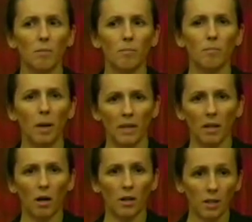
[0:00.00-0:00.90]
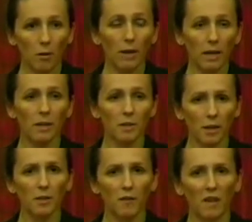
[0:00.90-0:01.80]
But on the other hand, it
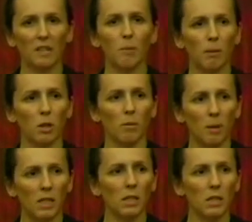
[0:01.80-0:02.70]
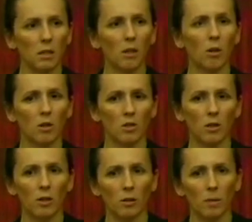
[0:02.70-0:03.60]
does affect public opinion in the long
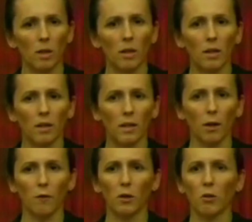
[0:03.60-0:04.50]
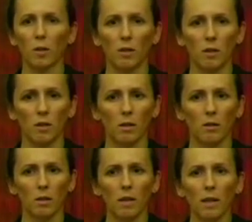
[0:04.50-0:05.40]
term. You know, if you look at
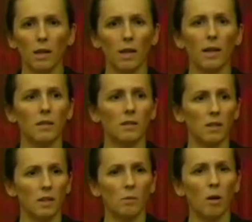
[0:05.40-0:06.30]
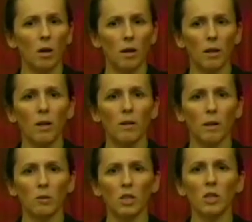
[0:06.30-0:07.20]
the Nena case in Iran, that
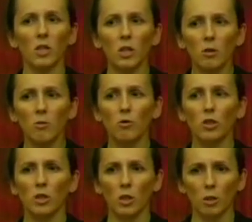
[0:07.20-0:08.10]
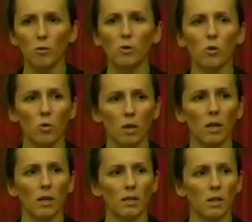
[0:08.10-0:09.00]
was a huge, huge
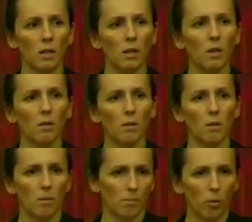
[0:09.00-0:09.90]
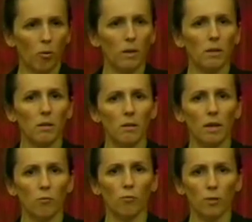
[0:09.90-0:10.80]
organizing point
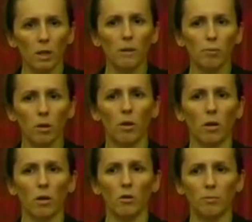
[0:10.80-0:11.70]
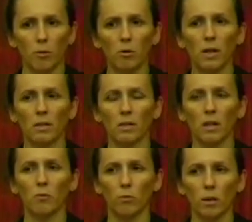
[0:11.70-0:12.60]
that really prolonged those protests
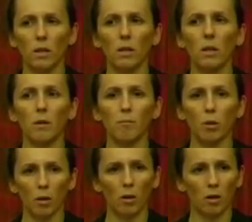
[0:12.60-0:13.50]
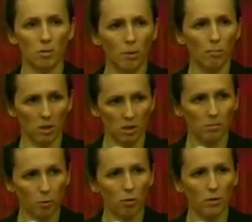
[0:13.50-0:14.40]
and really prolonged public
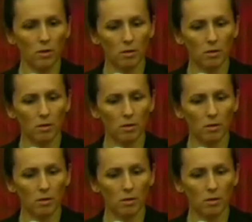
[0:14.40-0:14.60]
support,